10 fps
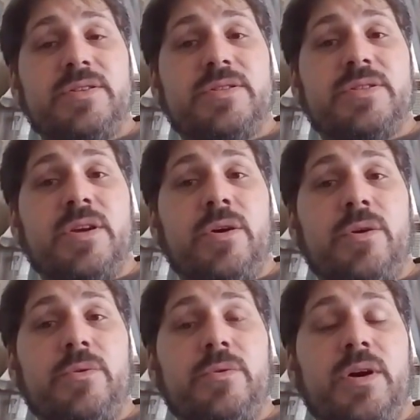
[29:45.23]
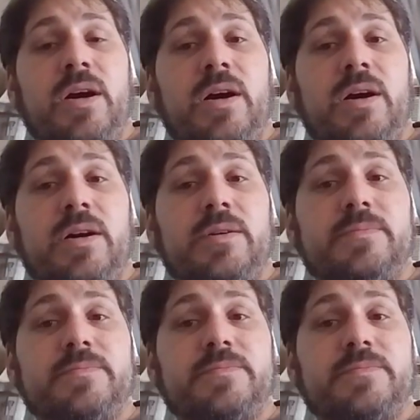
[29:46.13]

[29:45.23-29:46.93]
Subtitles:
So,